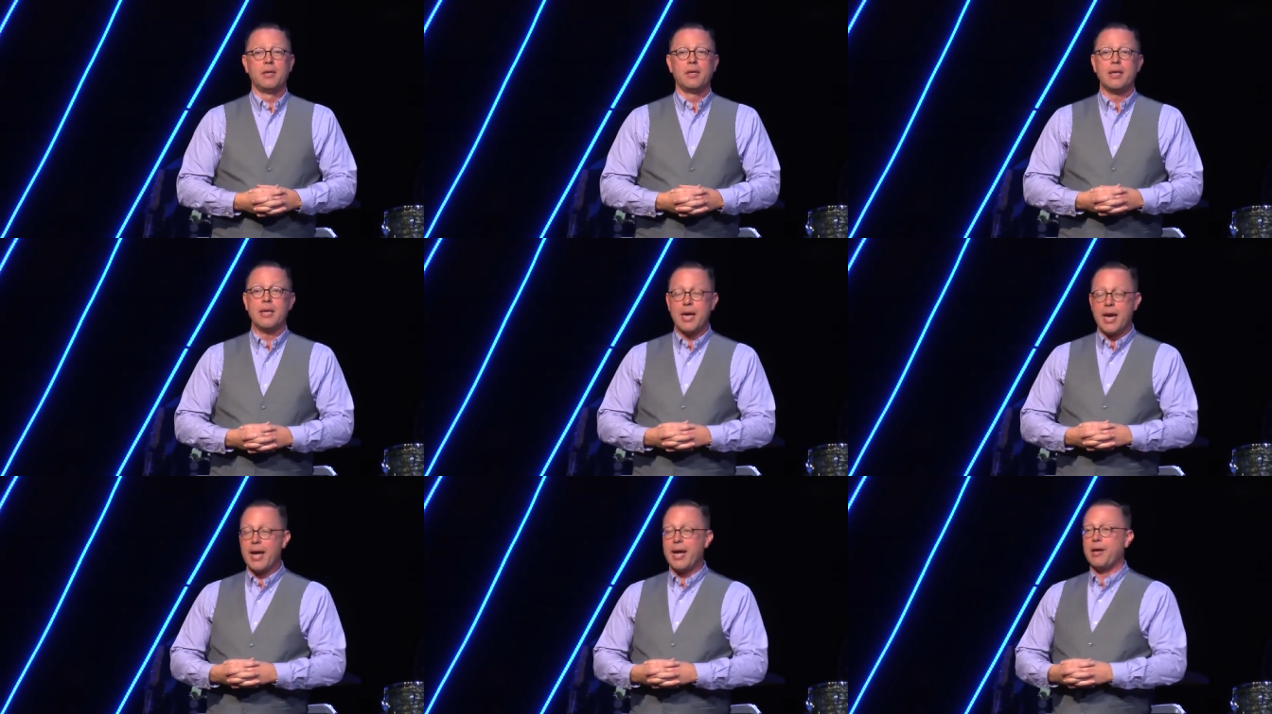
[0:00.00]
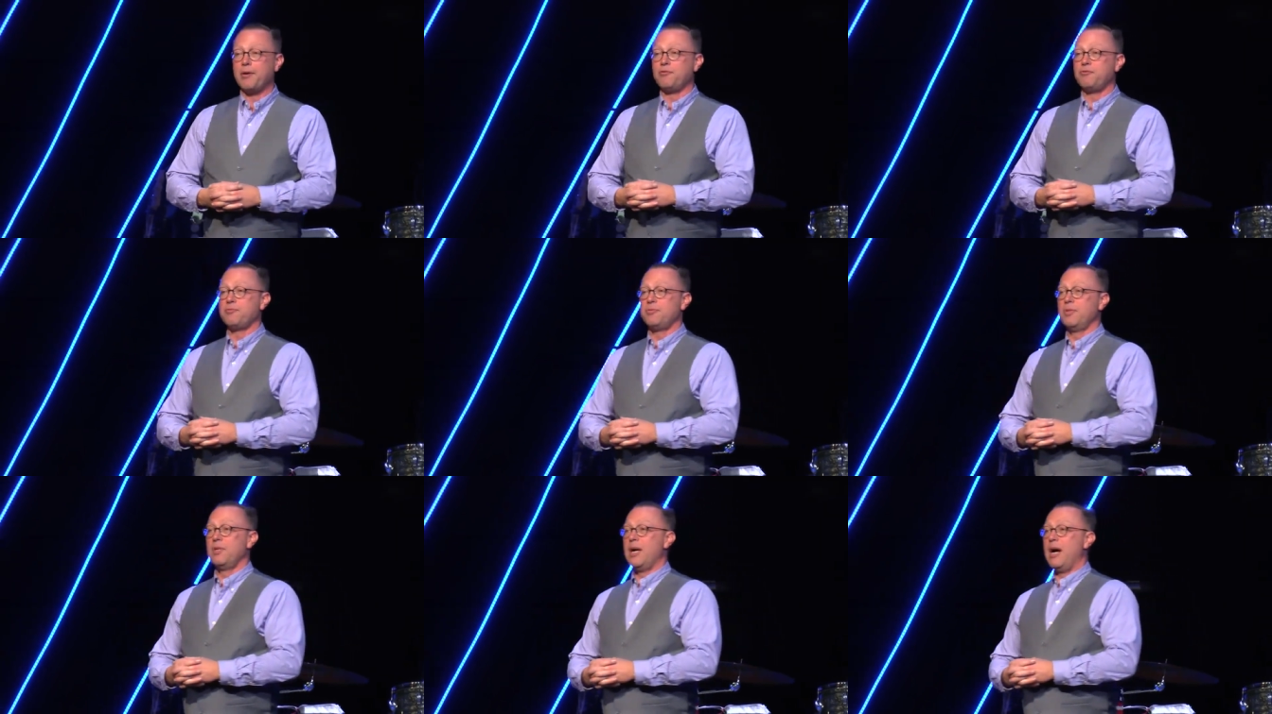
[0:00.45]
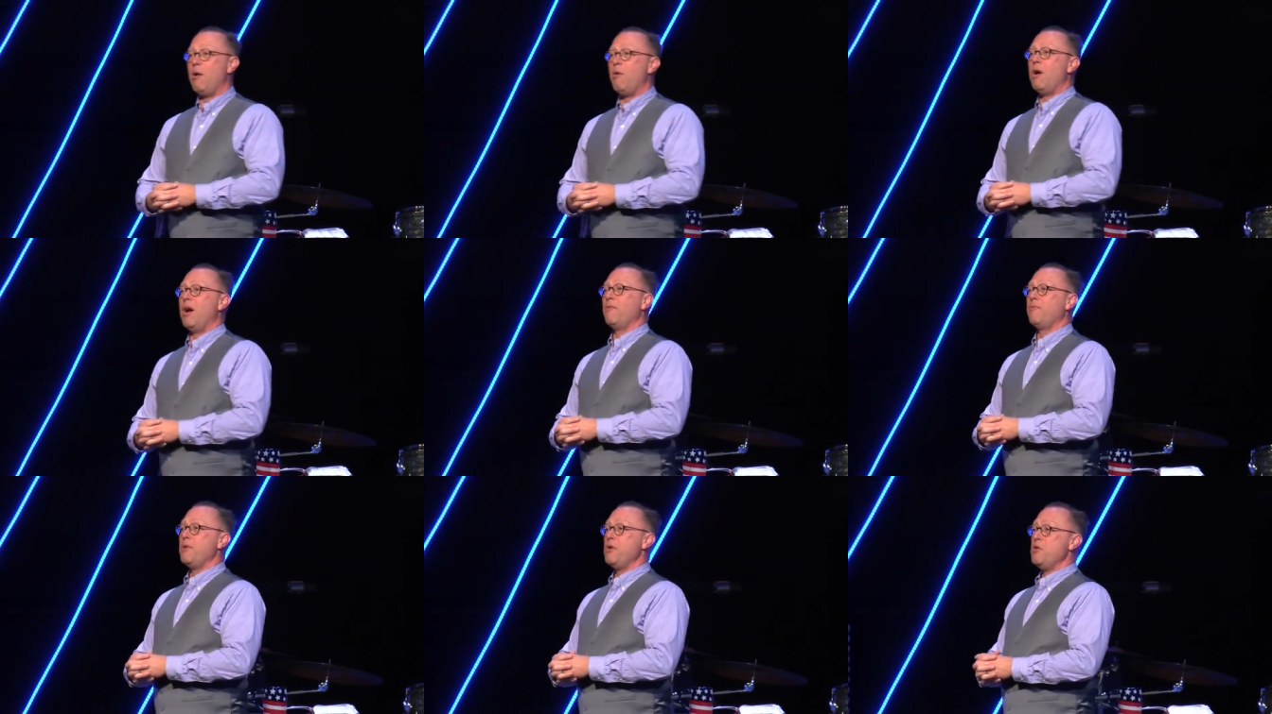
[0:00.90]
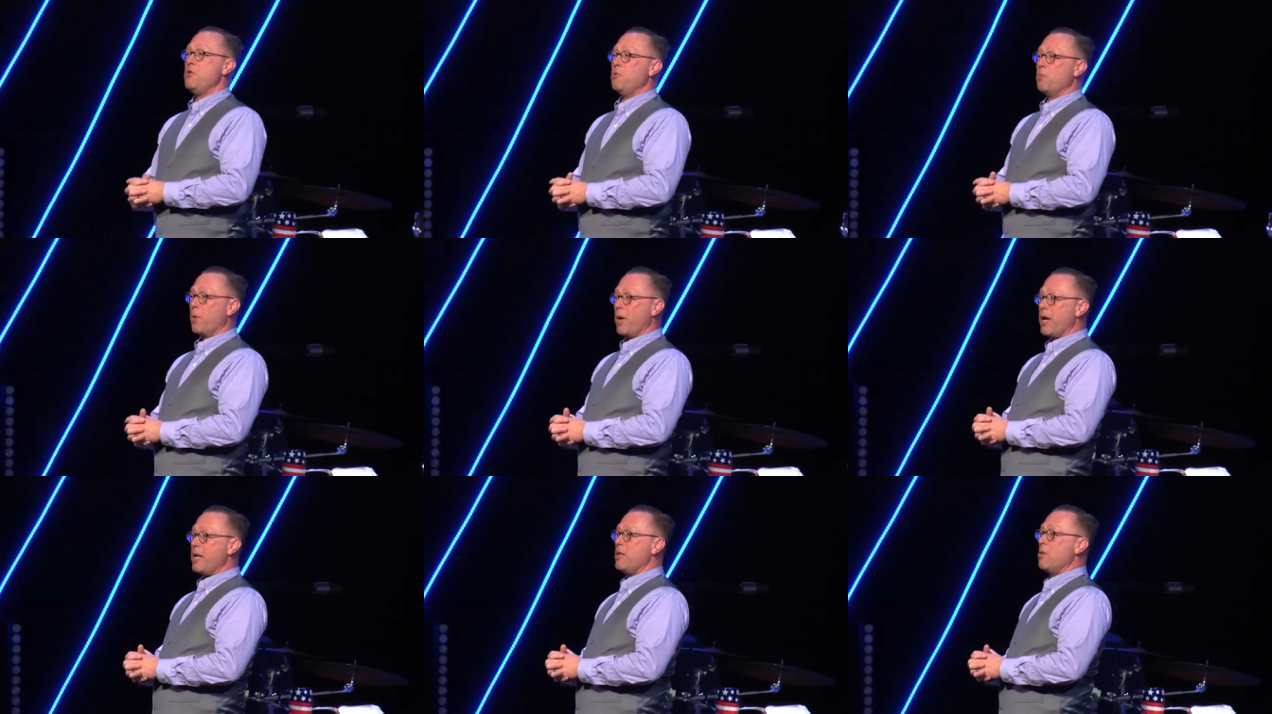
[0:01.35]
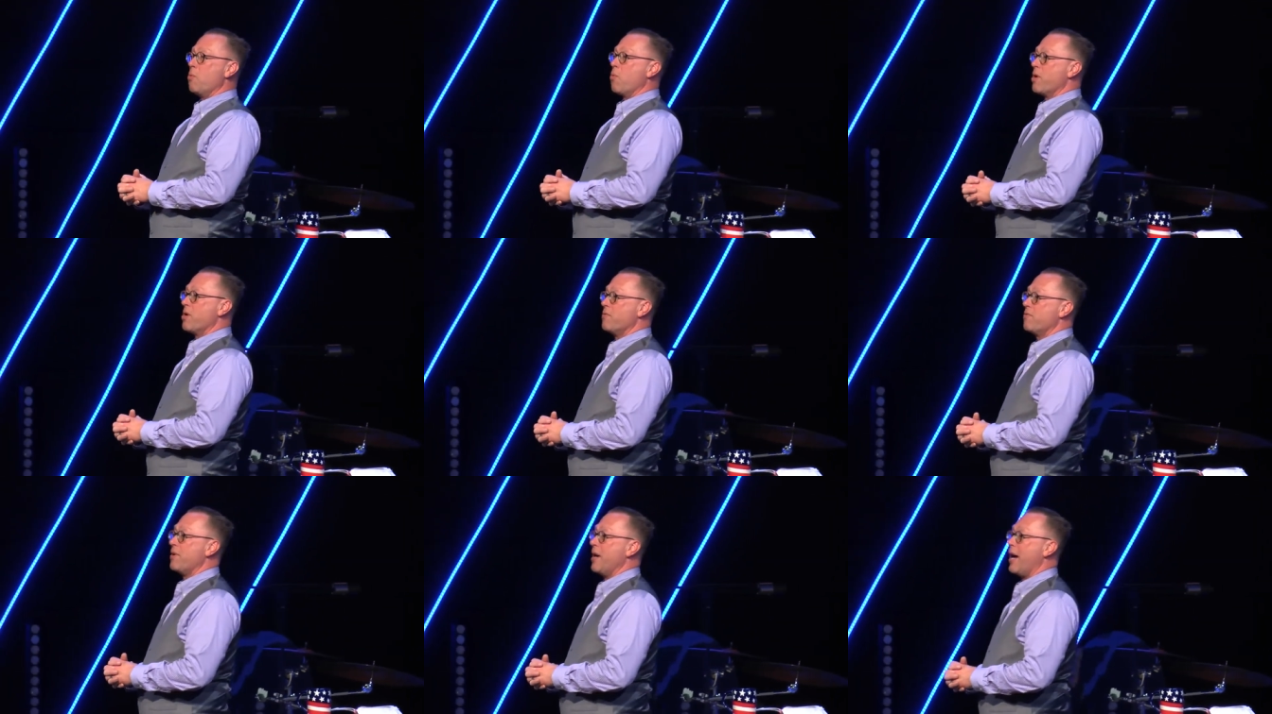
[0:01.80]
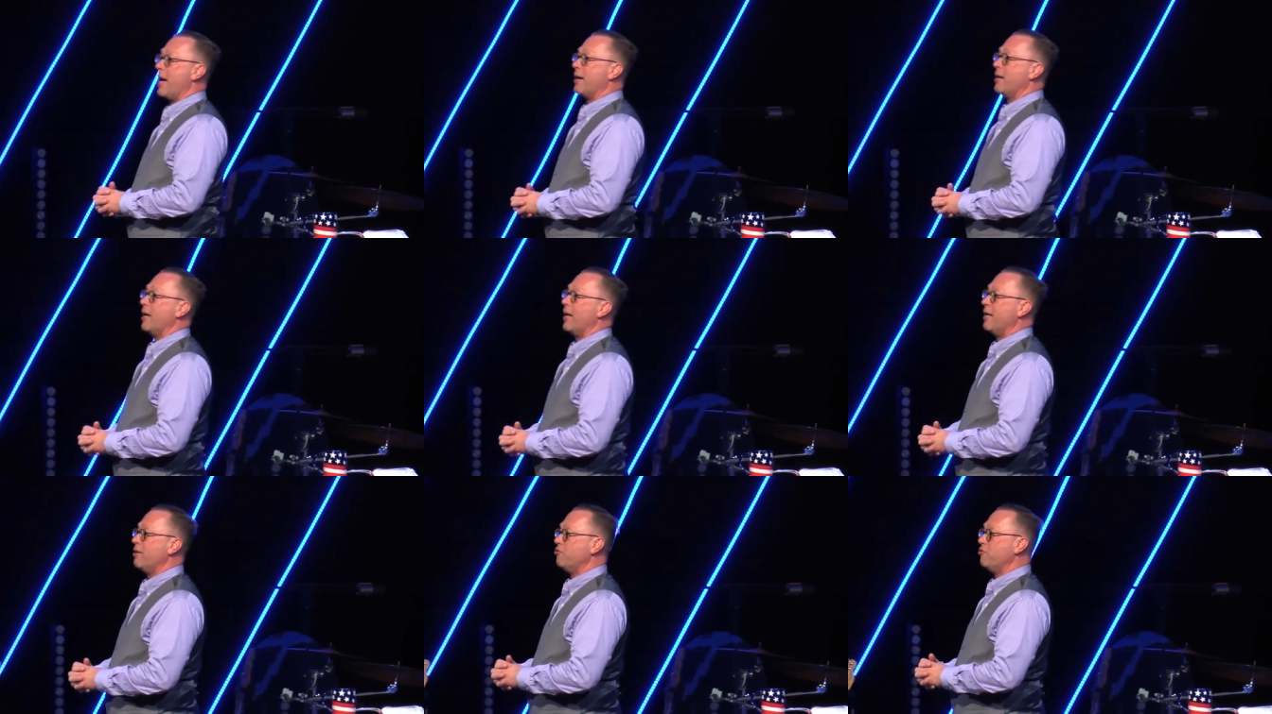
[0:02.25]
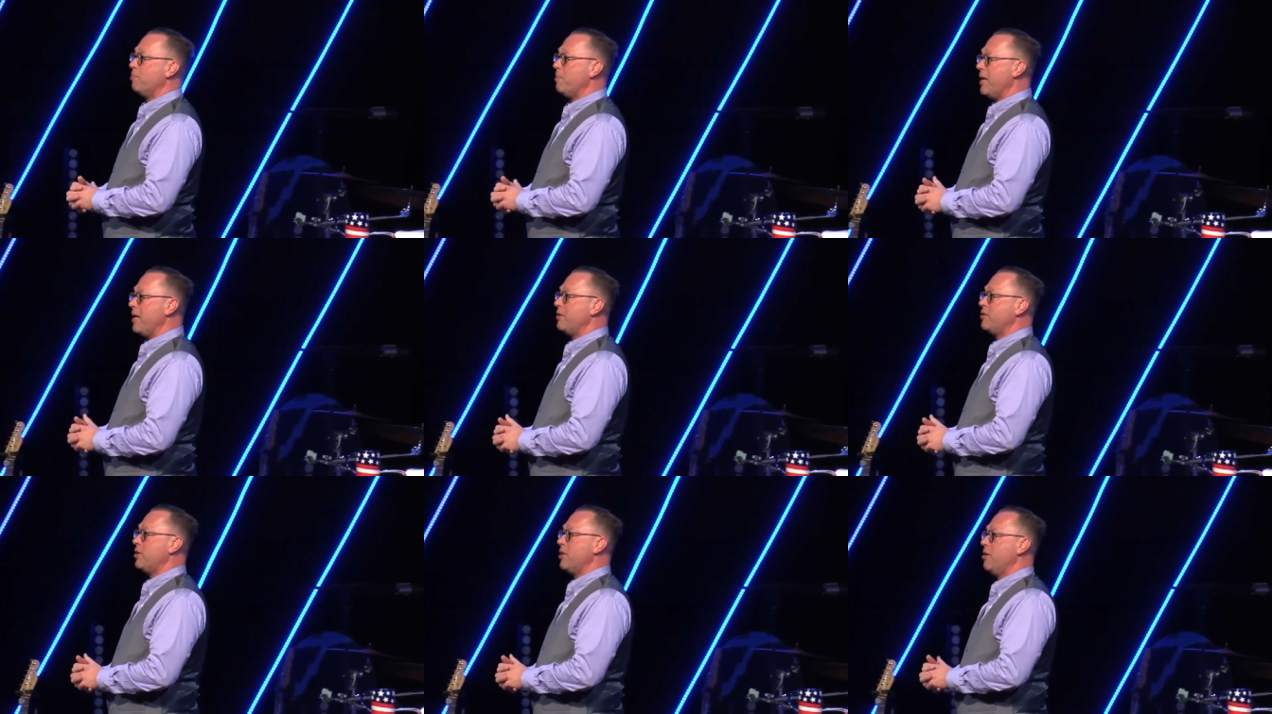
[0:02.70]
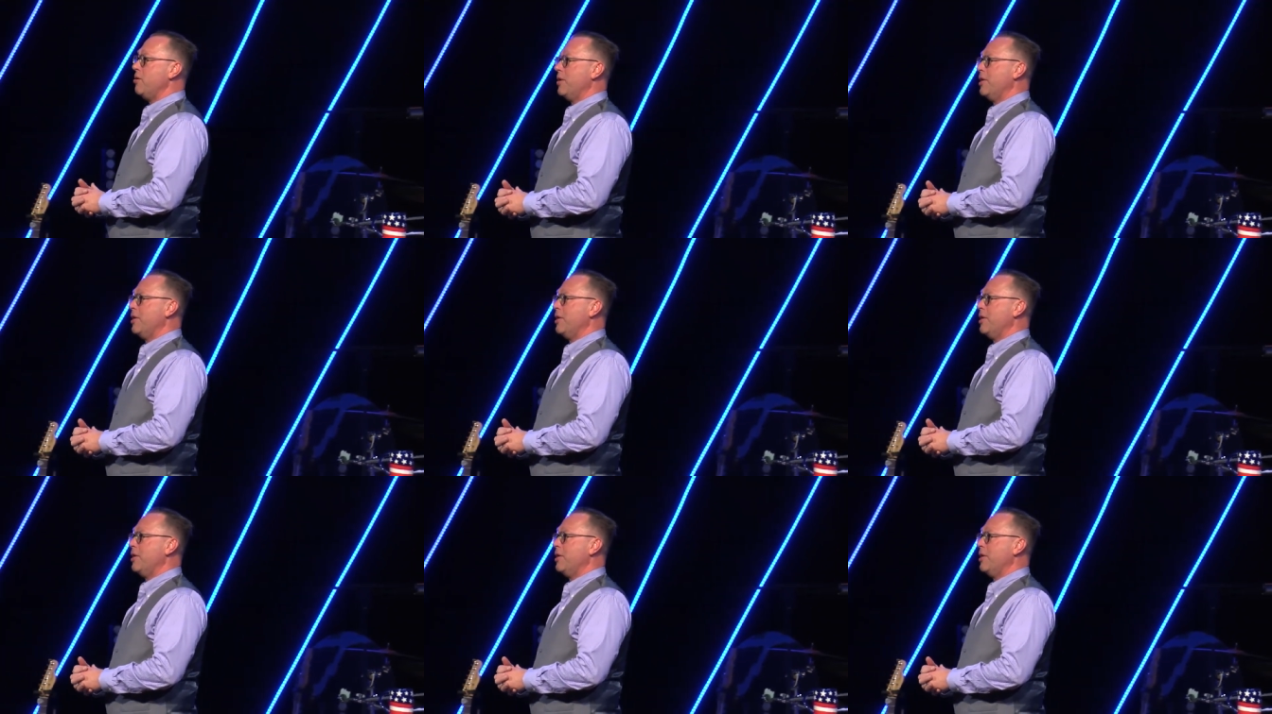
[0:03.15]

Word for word: yes, how often you read the Word of God and let it speak to you,